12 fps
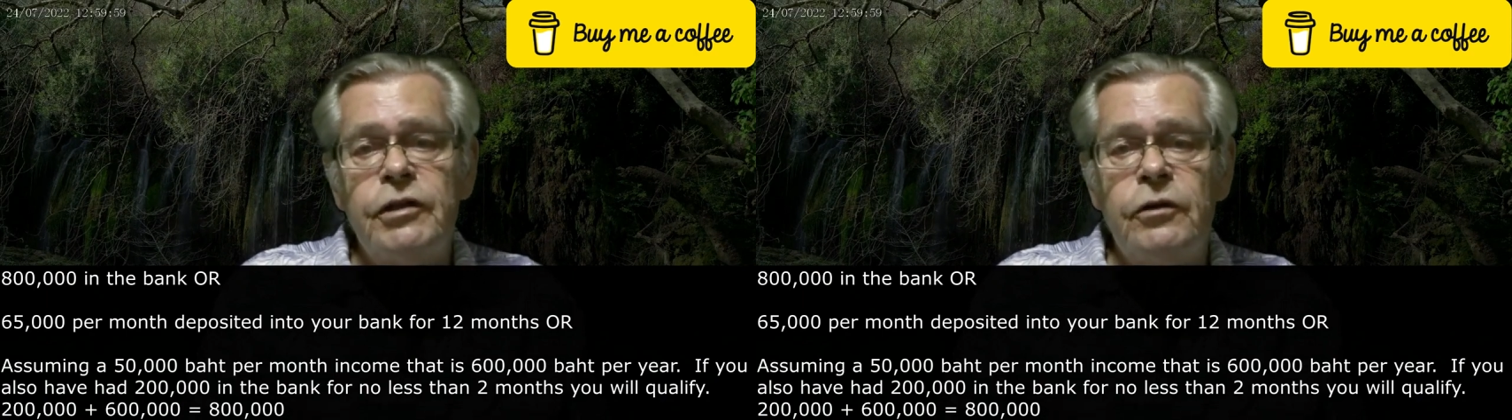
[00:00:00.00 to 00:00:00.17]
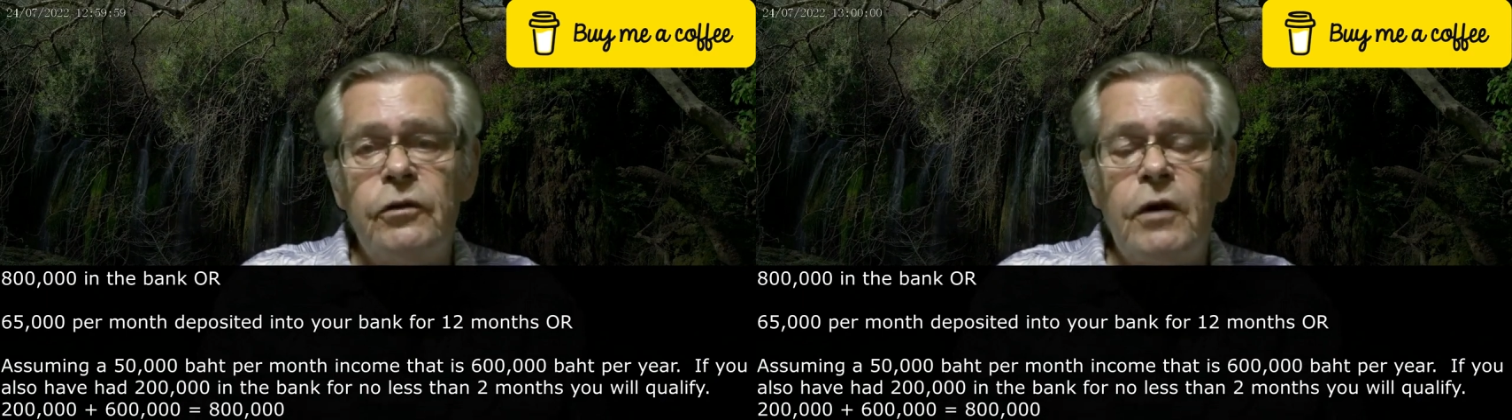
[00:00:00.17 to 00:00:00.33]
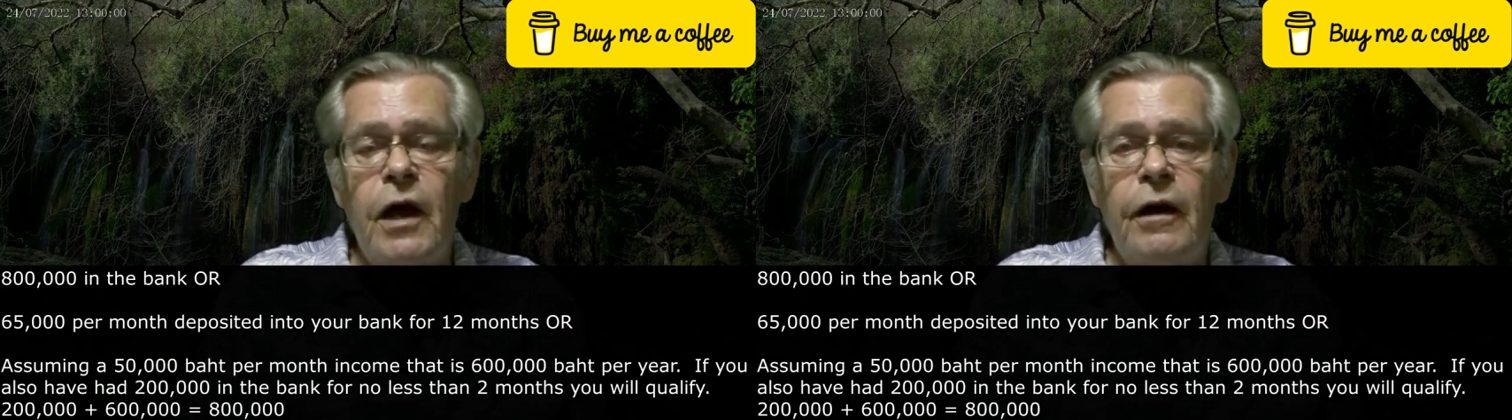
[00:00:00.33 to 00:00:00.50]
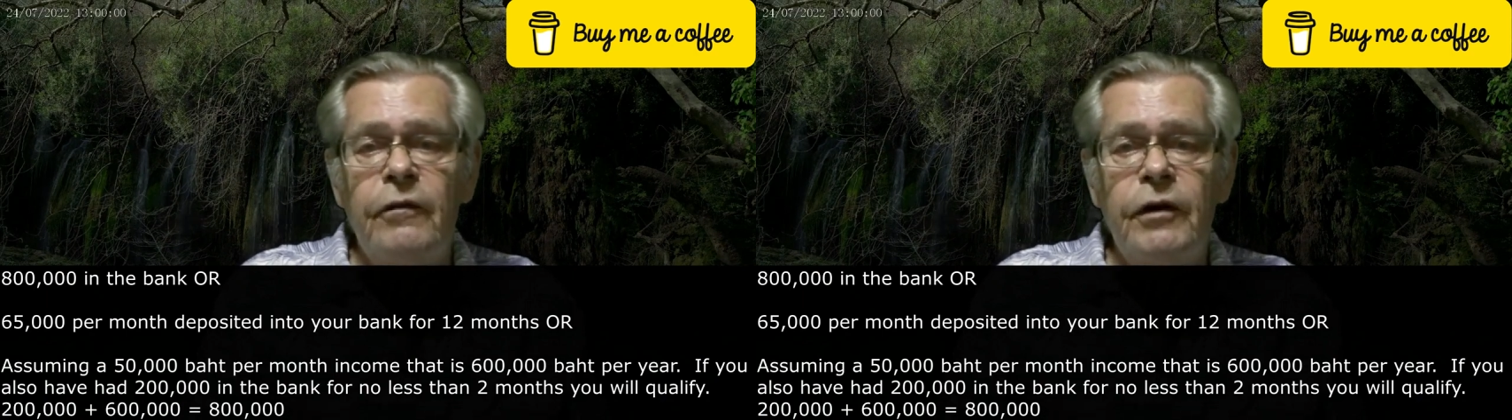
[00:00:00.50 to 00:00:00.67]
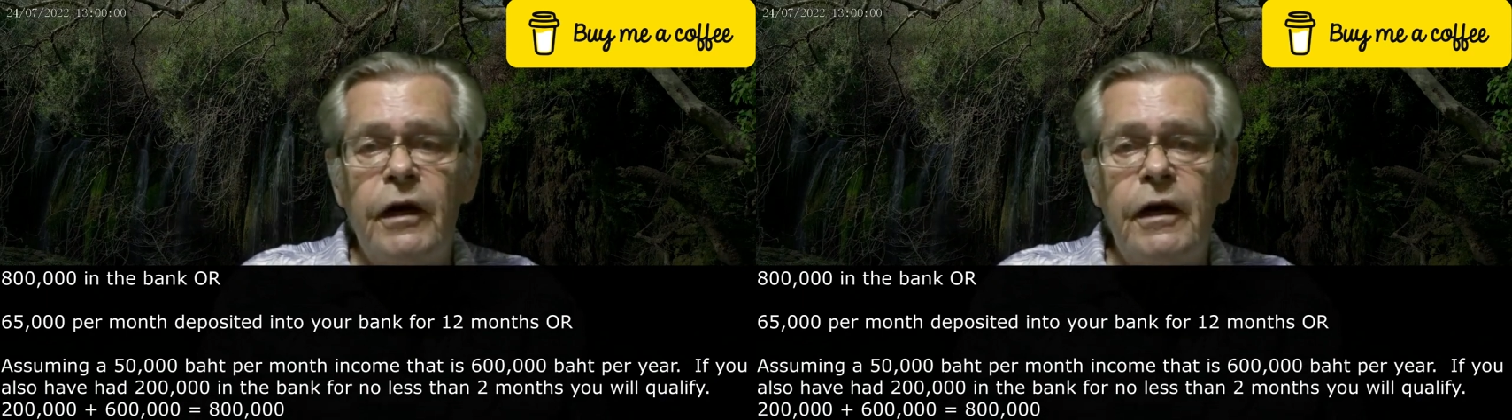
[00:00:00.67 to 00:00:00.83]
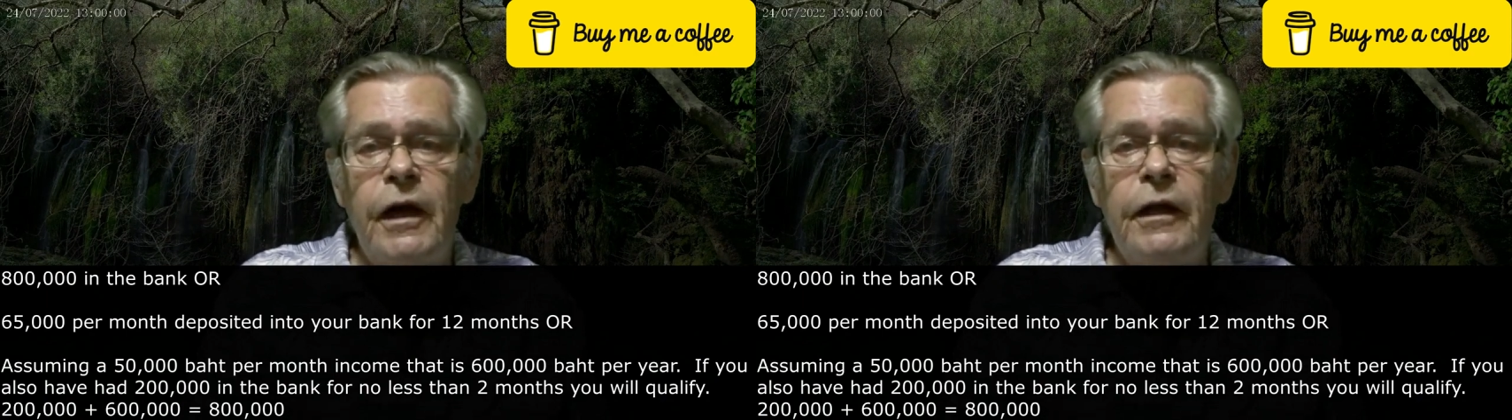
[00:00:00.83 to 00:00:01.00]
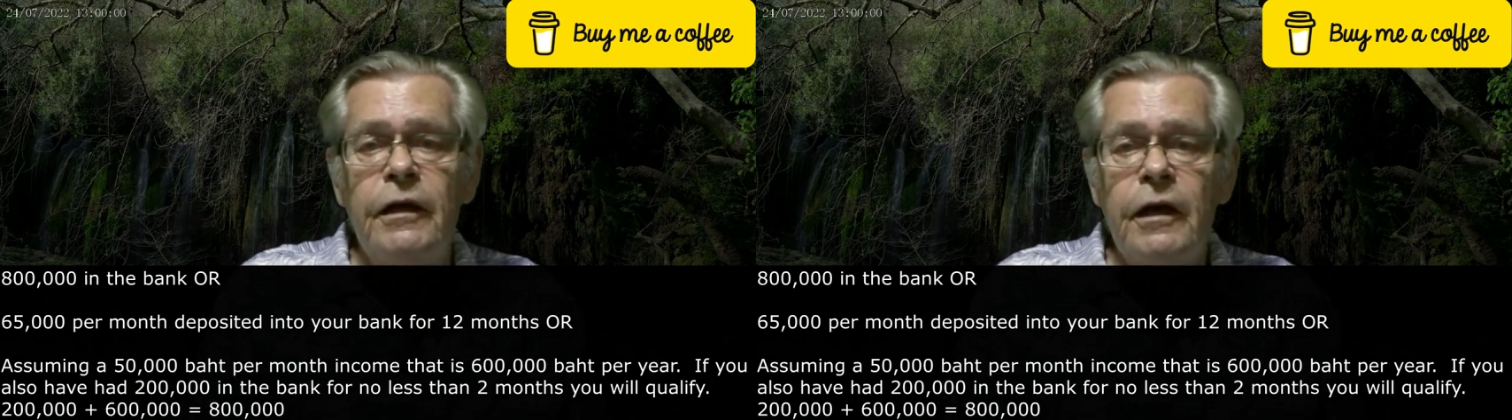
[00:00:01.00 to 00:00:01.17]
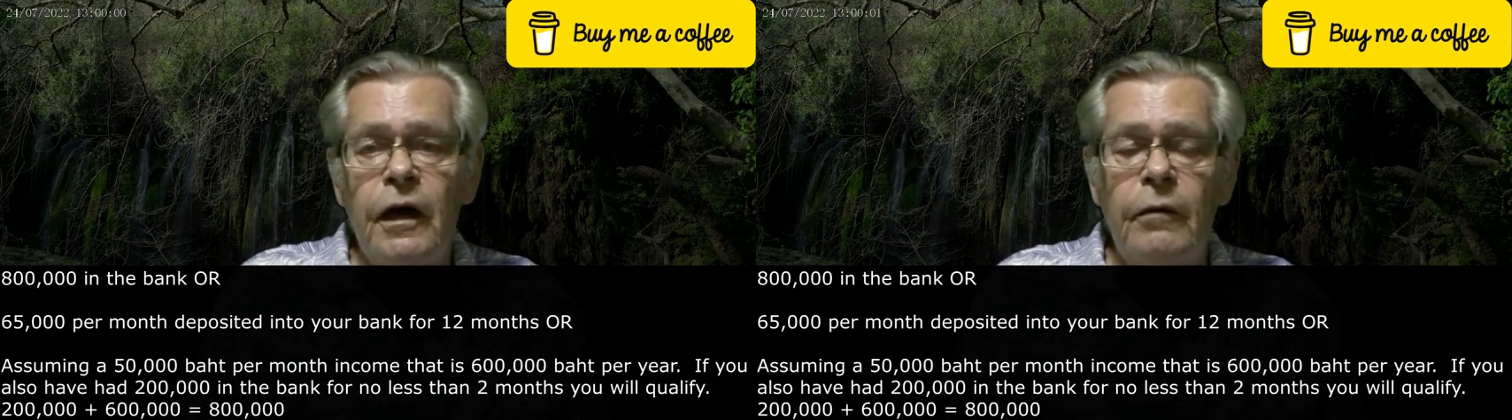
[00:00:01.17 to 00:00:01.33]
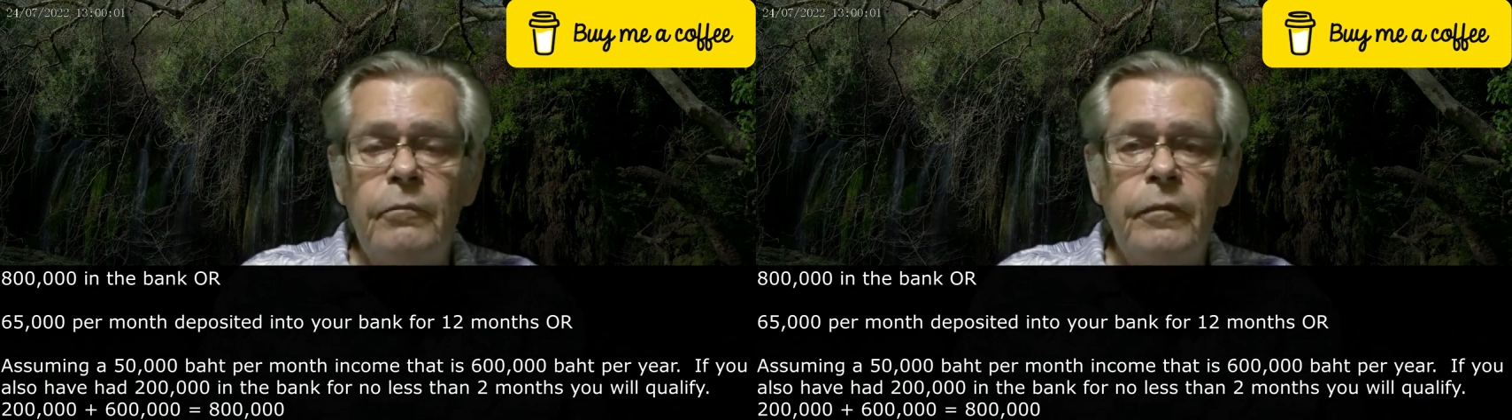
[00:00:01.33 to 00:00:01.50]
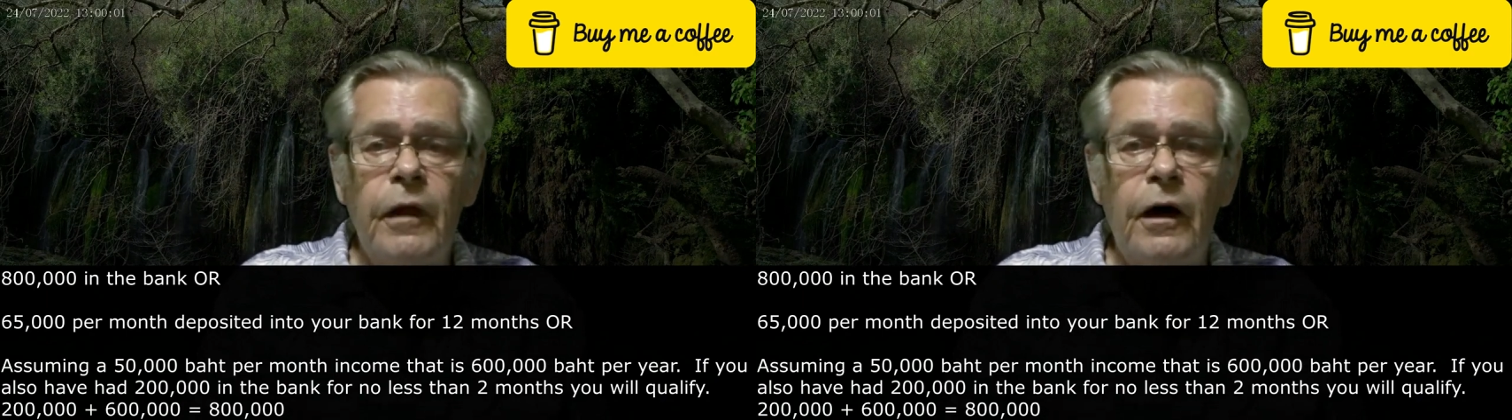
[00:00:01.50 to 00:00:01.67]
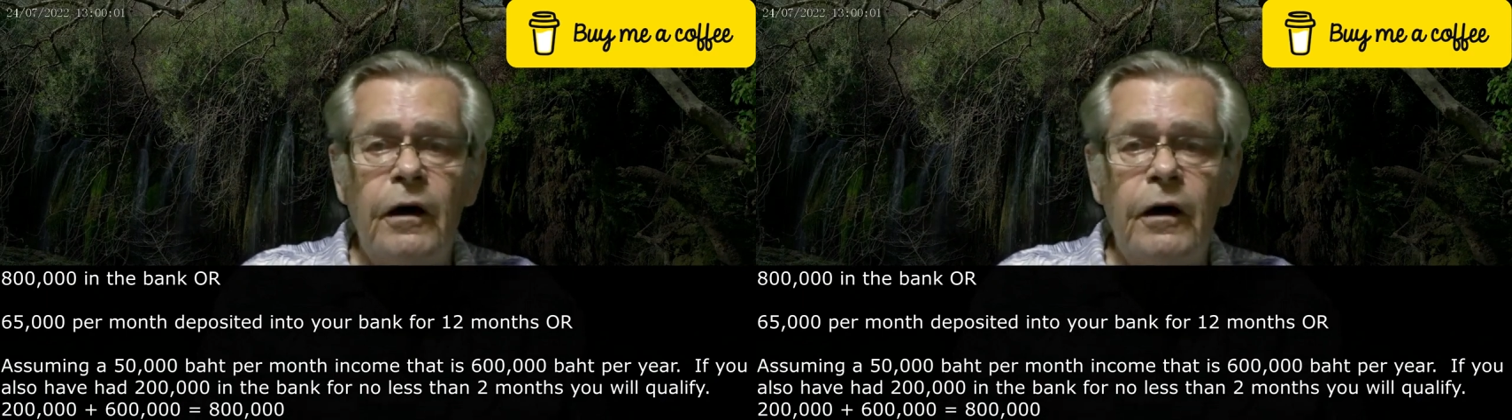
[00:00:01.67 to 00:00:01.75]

to have an income